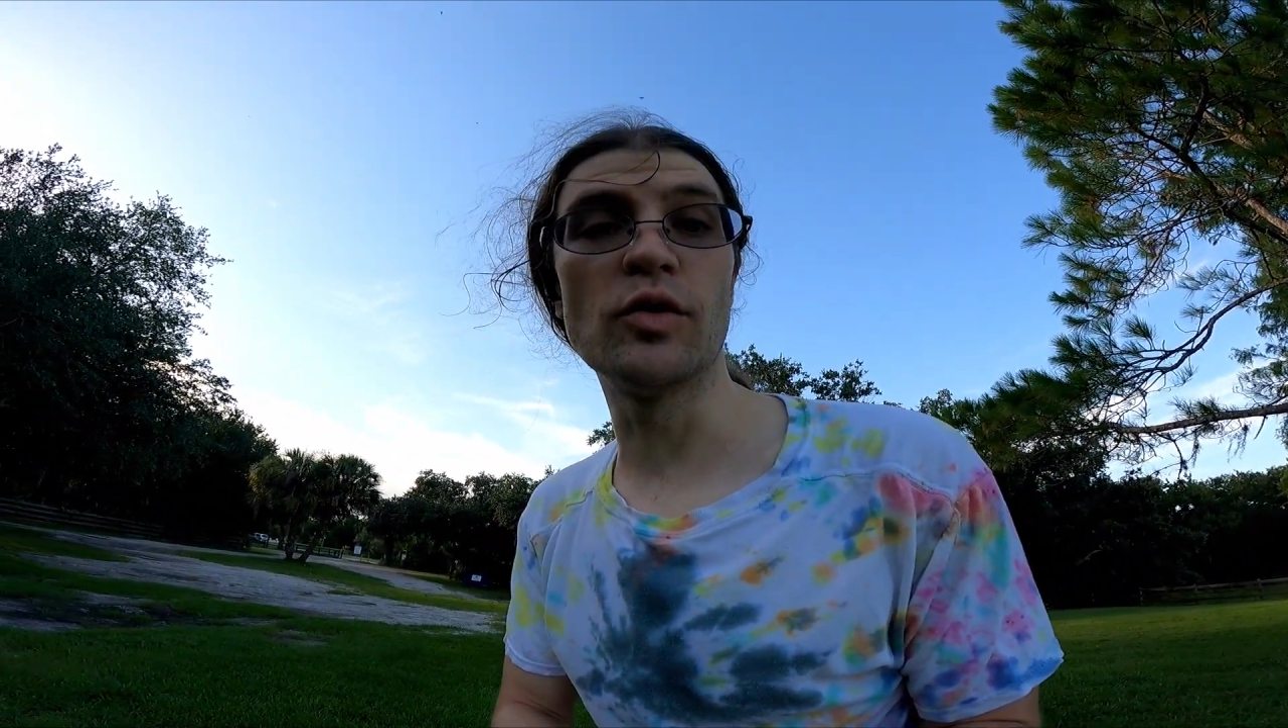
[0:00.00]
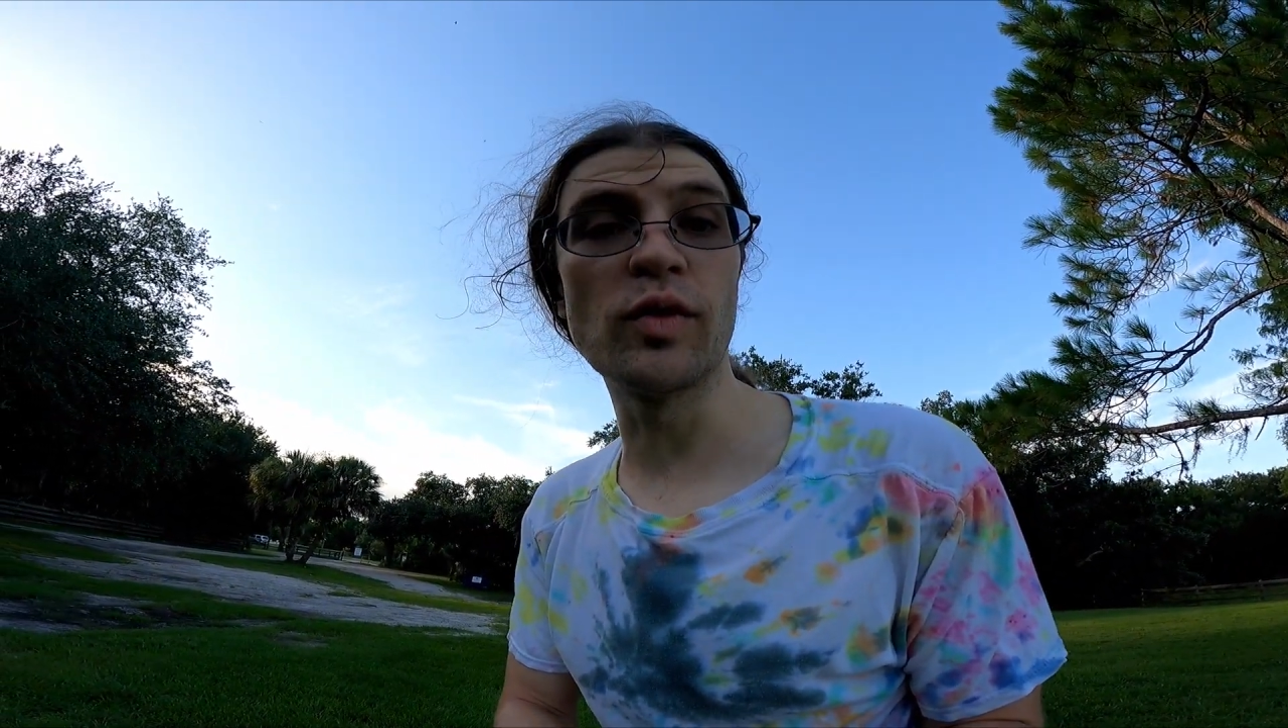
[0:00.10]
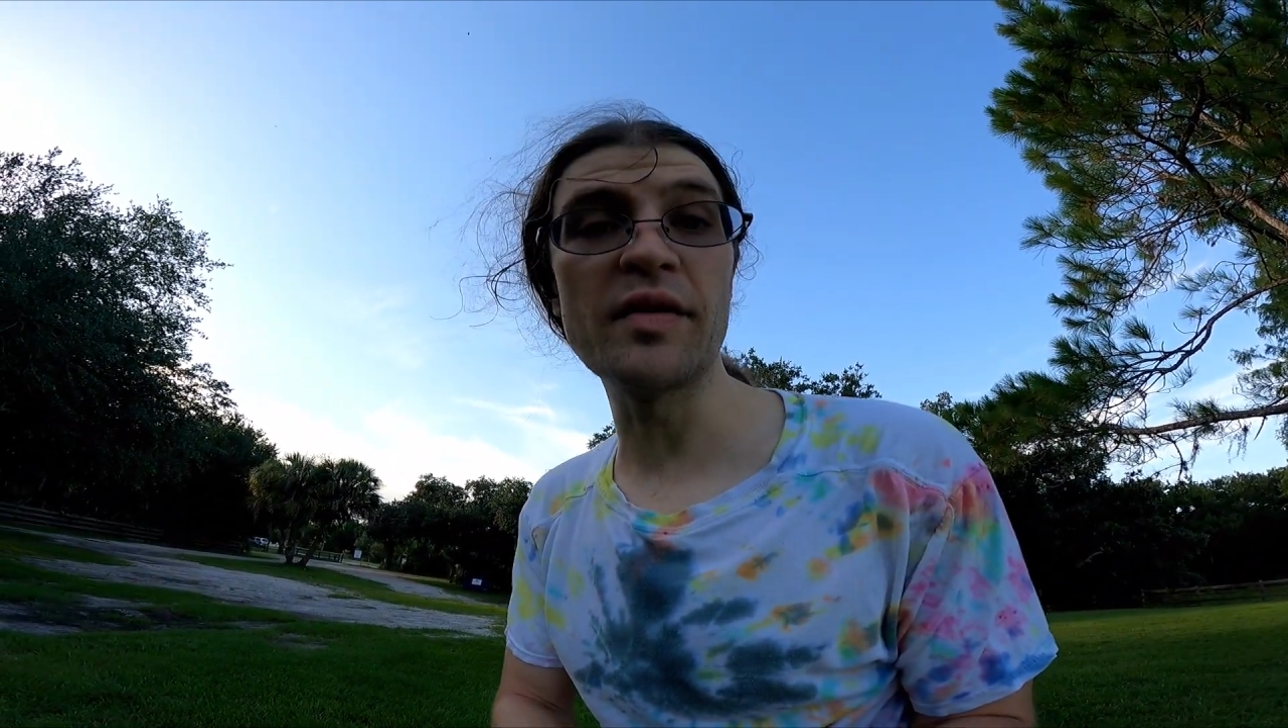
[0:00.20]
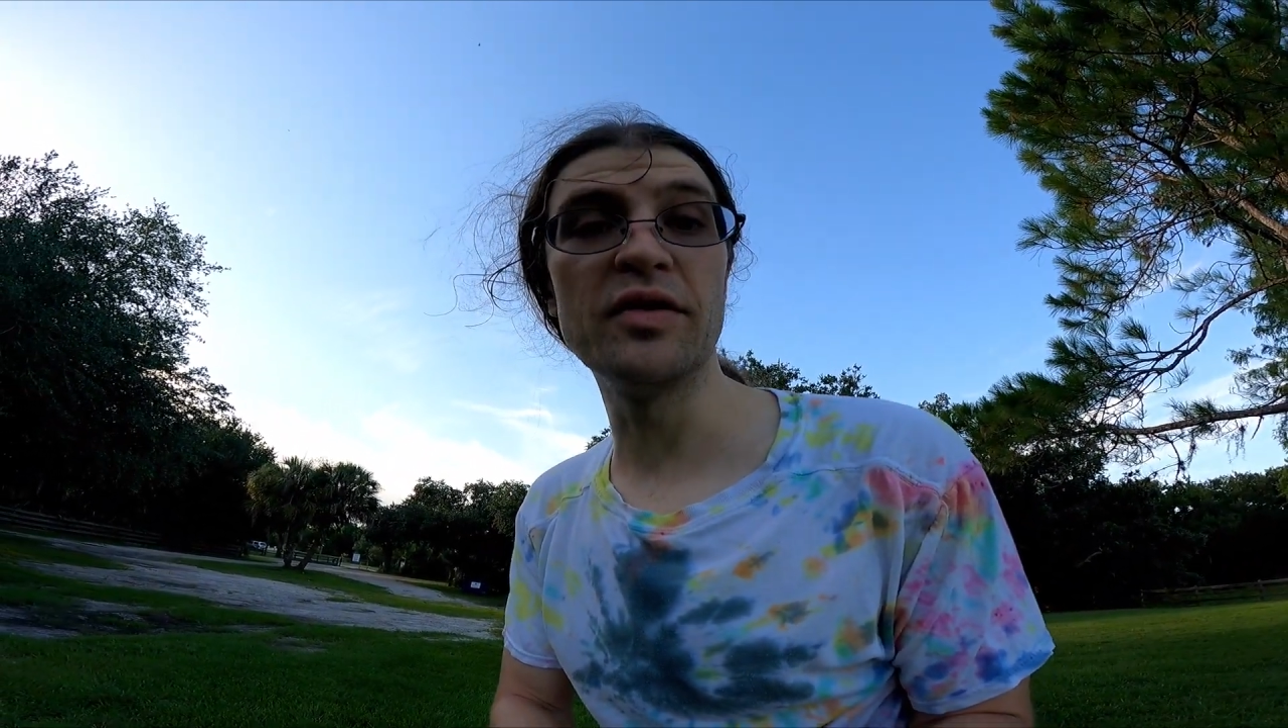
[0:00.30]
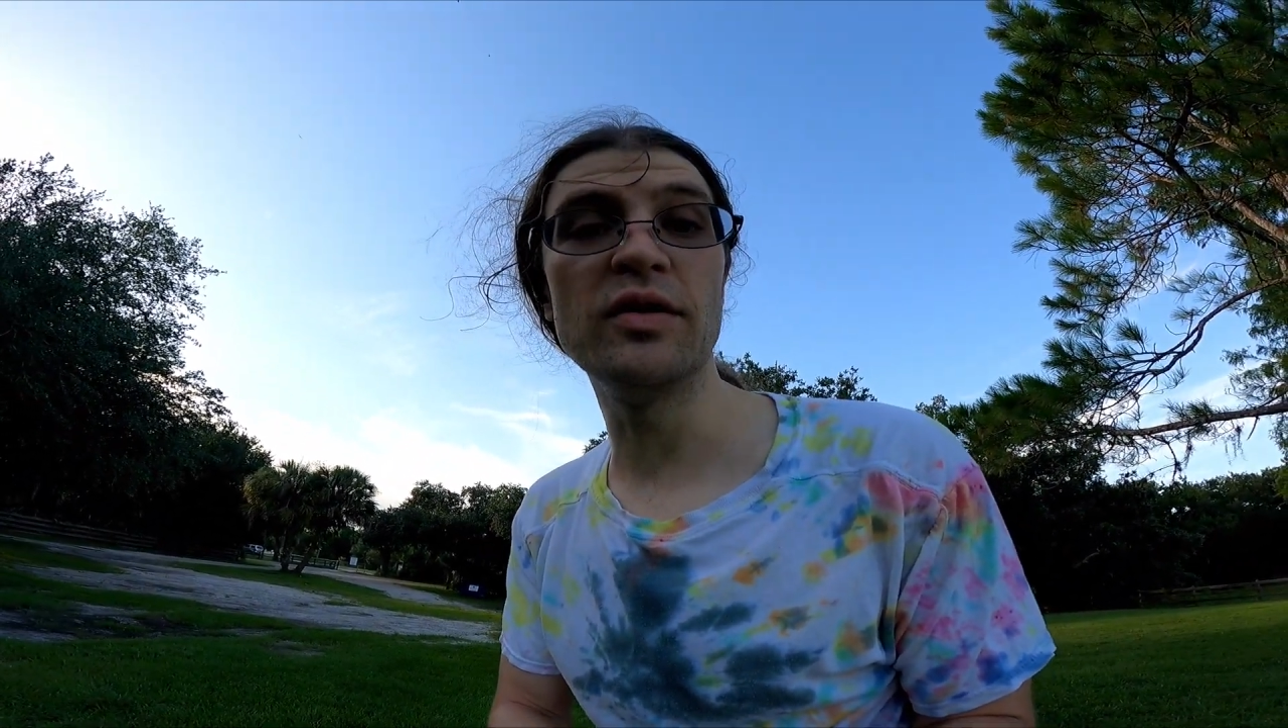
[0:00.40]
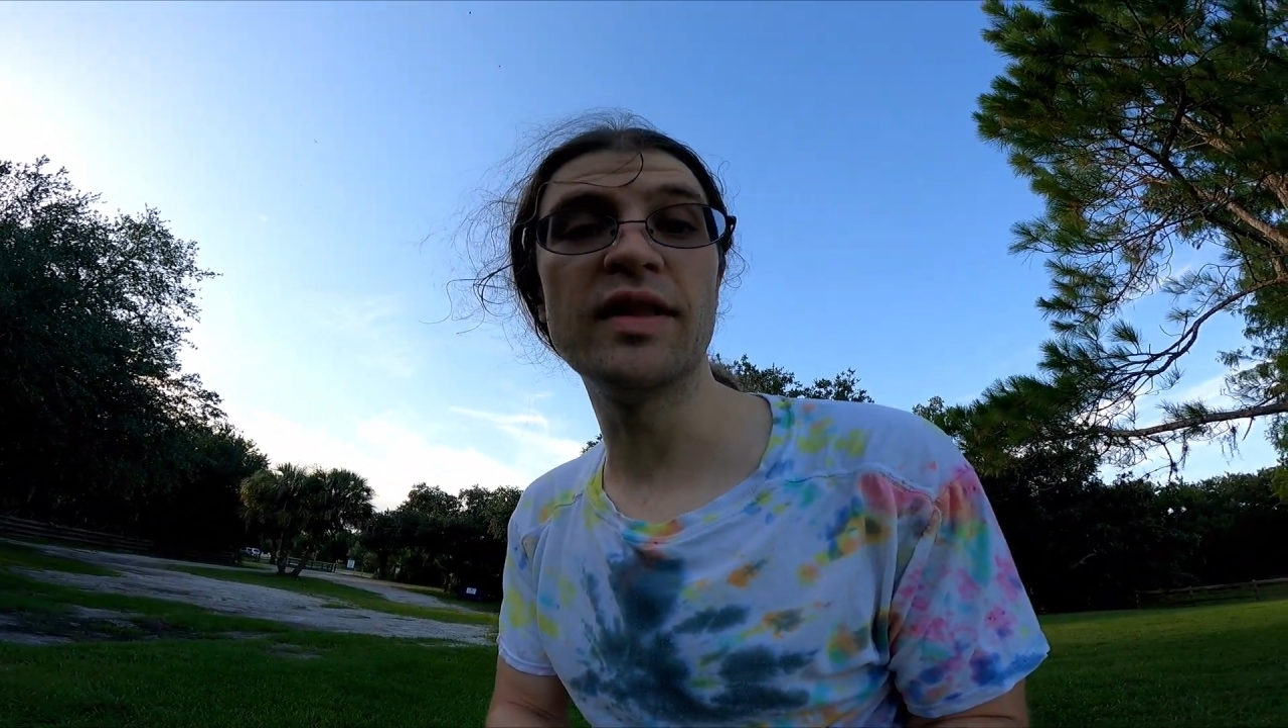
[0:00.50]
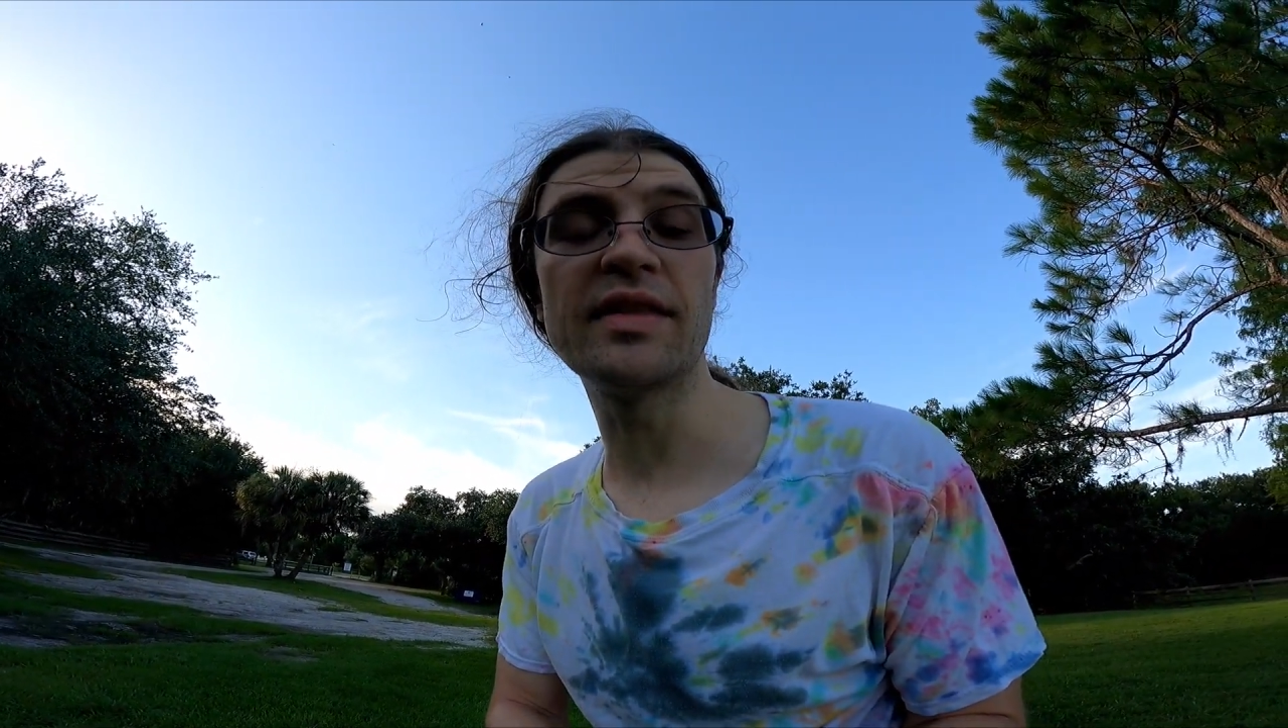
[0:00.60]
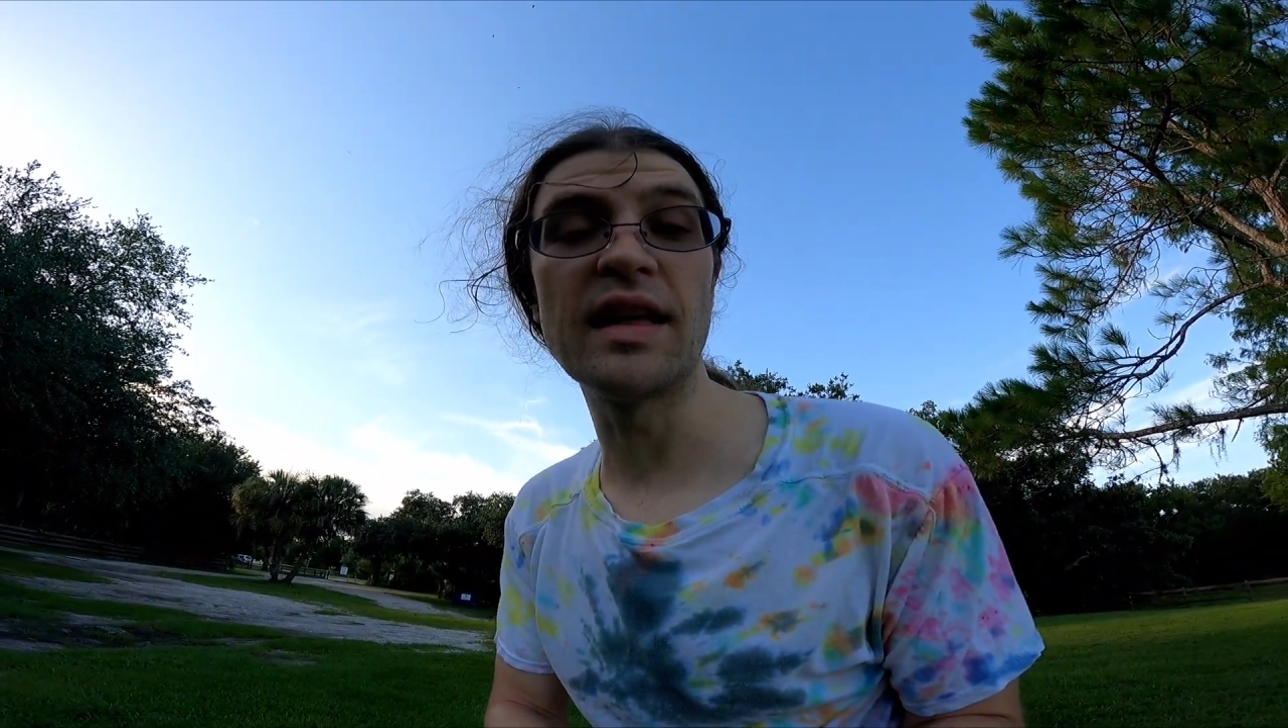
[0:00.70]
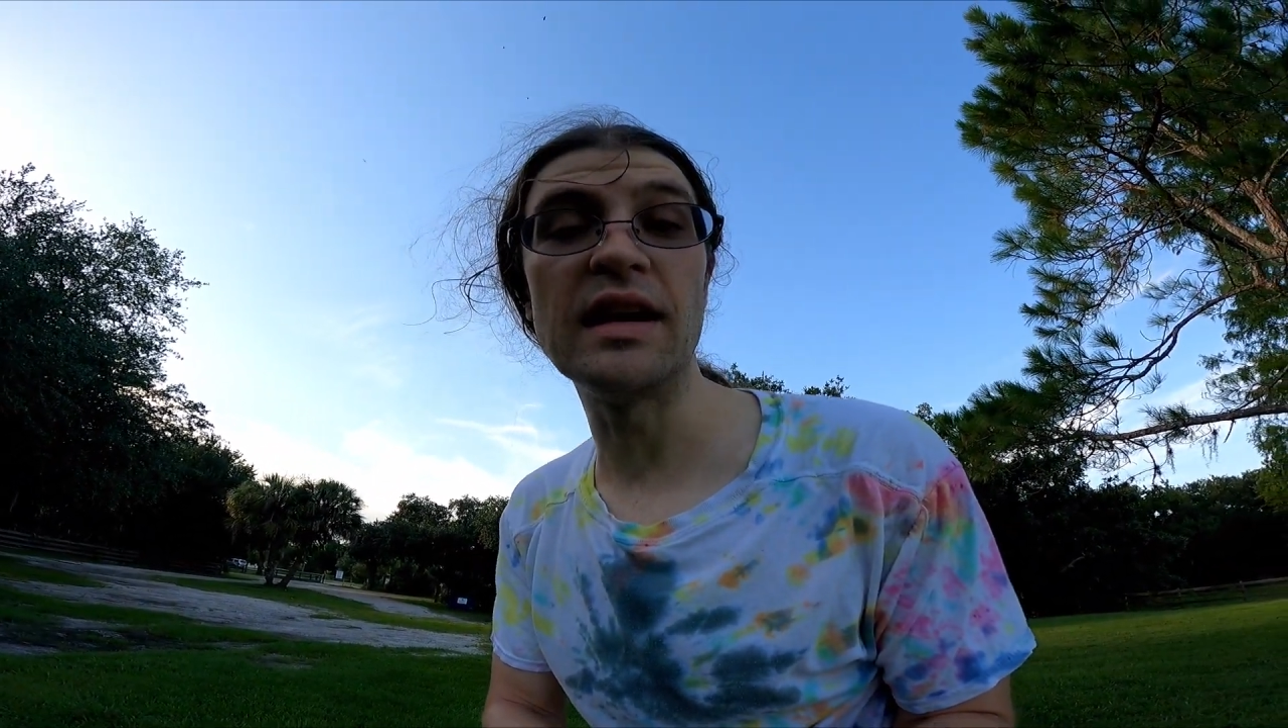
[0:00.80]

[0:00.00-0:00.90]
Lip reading: revenue that